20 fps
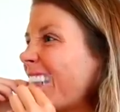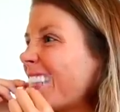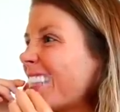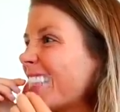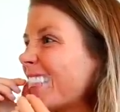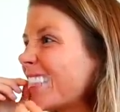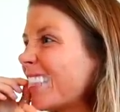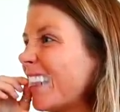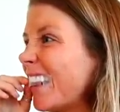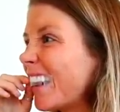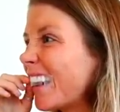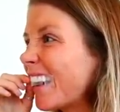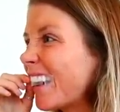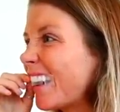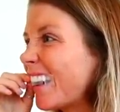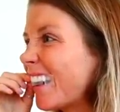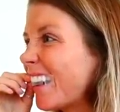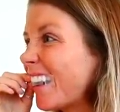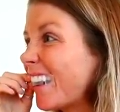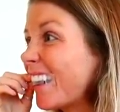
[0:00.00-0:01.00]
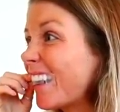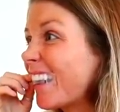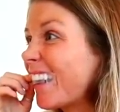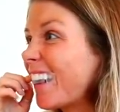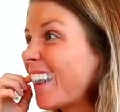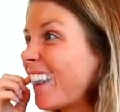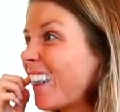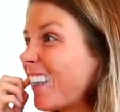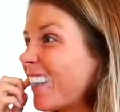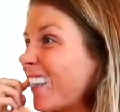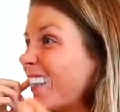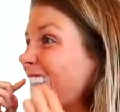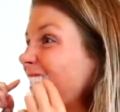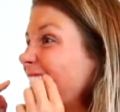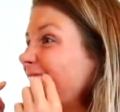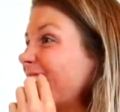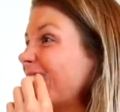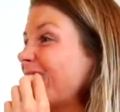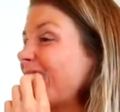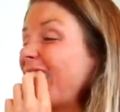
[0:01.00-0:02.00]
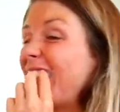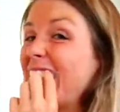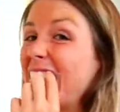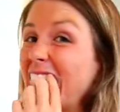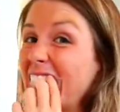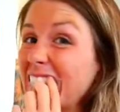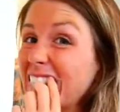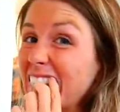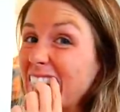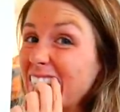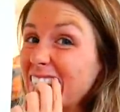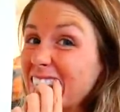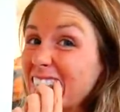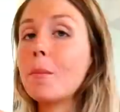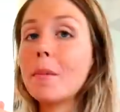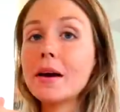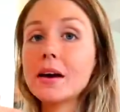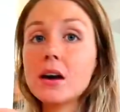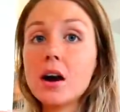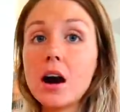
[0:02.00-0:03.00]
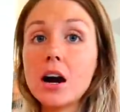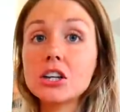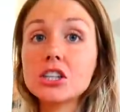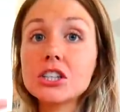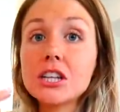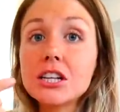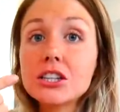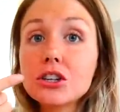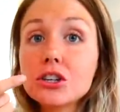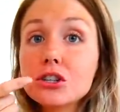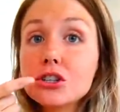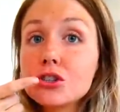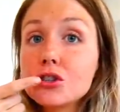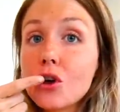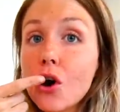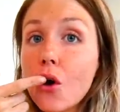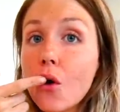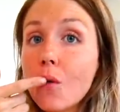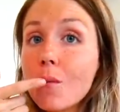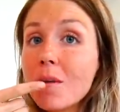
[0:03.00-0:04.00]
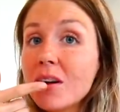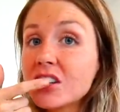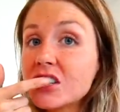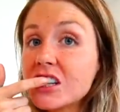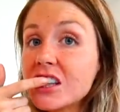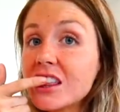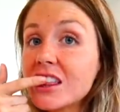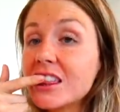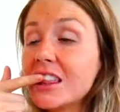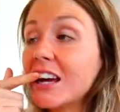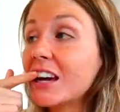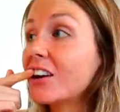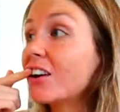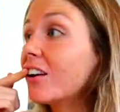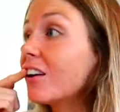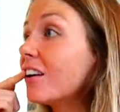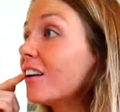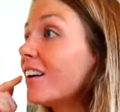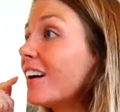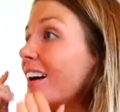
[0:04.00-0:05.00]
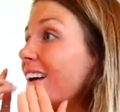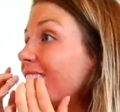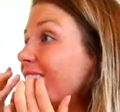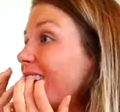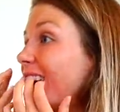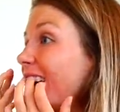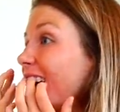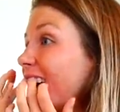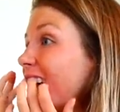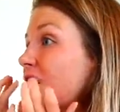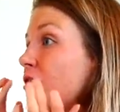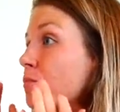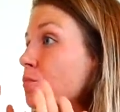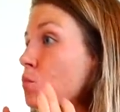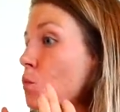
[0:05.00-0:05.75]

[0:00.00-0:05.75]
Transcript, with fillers: thick than crystal whitening strip. Oh my gosh, these are so much thicker and like